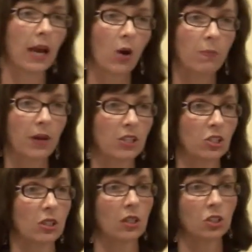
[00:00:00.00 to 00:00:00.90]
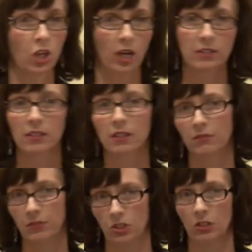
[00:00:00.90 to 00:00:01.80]
help patients adjust to the
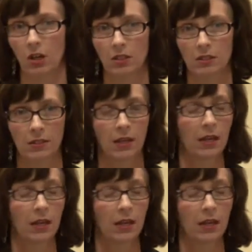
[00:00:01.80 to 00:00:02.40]
vision loss.